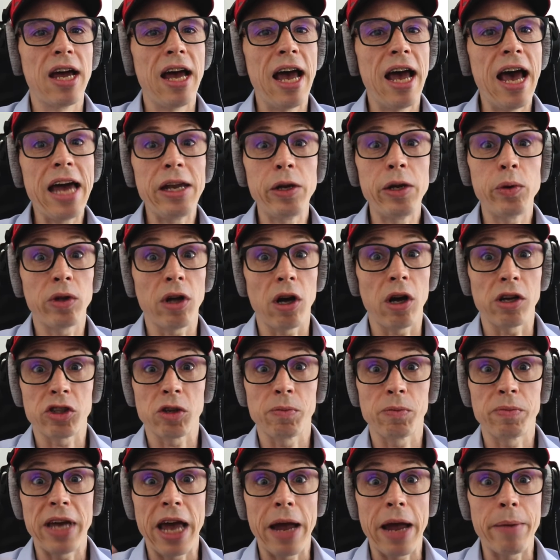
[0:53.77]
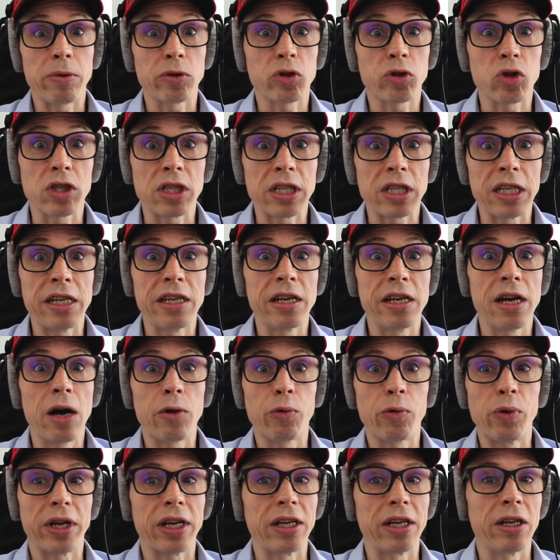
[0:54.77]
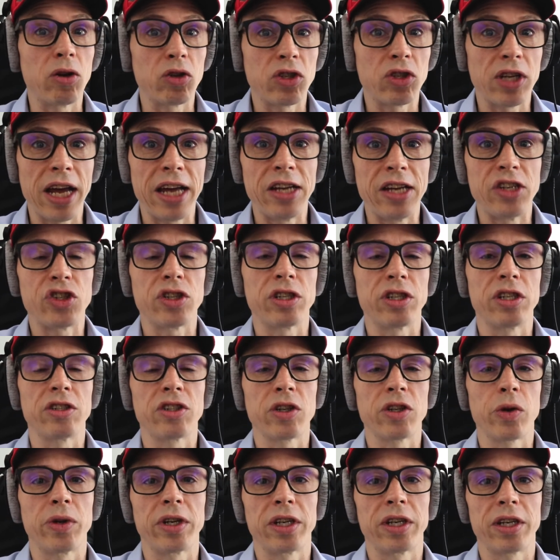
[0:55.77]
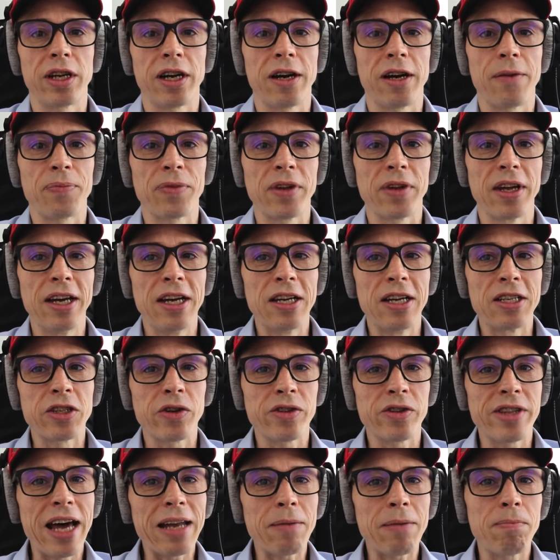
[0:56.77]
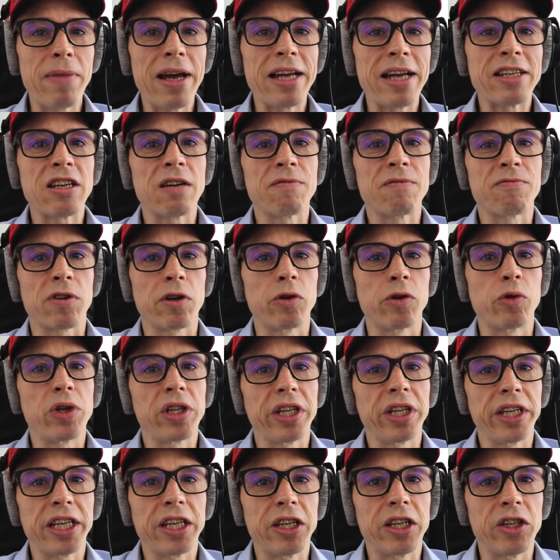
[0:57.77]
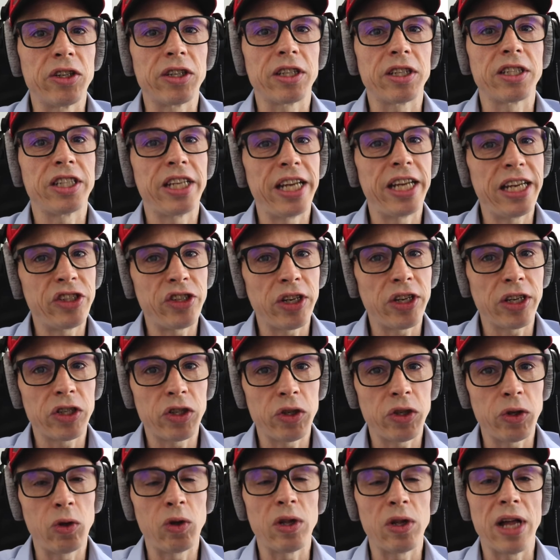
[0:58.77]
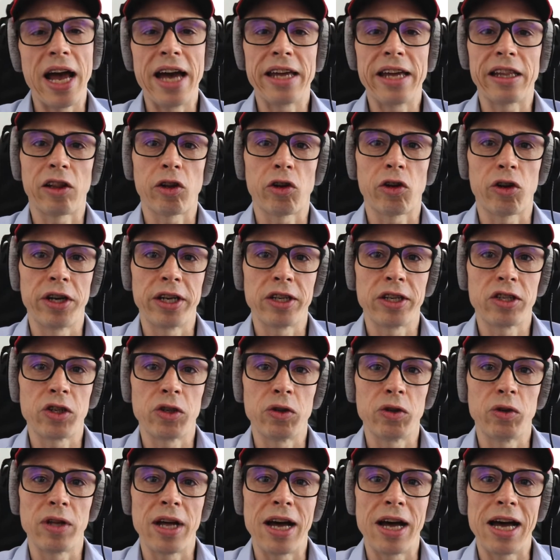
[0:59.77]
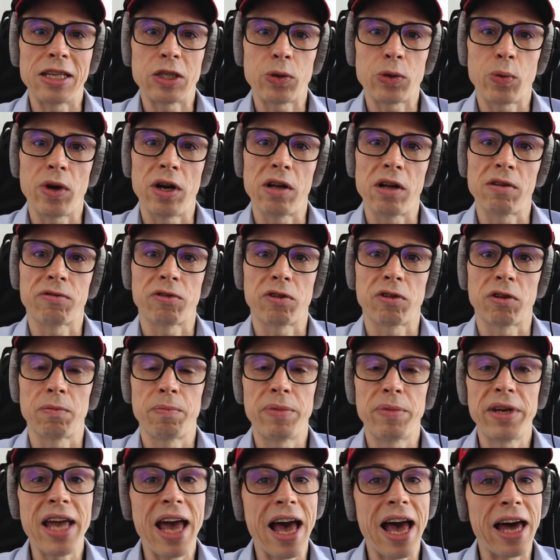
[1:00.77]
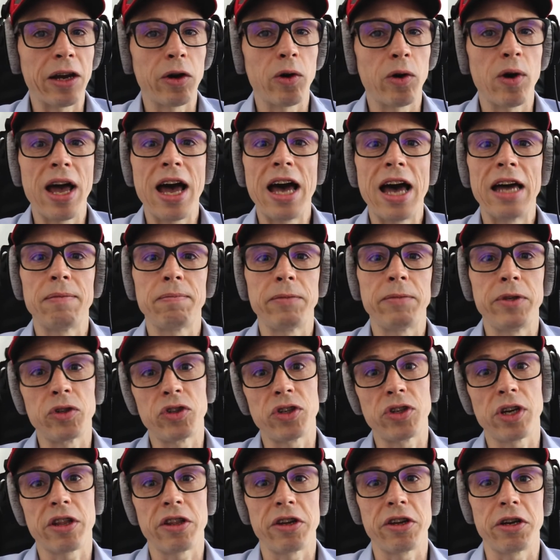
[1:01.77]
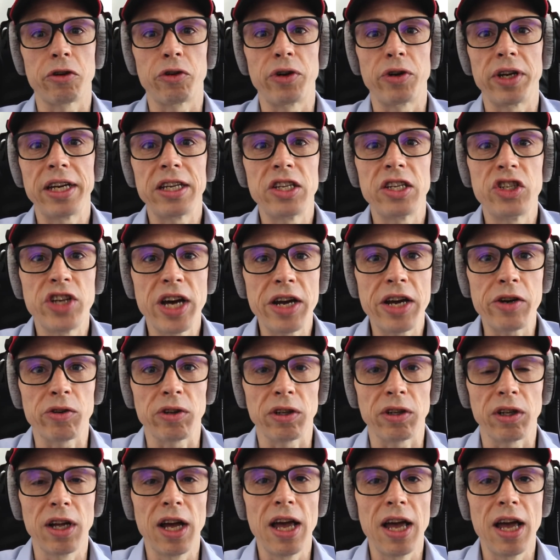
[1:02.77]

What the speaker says: And you'll also be able to see written notation. So so that makes up for a really good teaching tool and a learning tool as well for piano and music theory in general.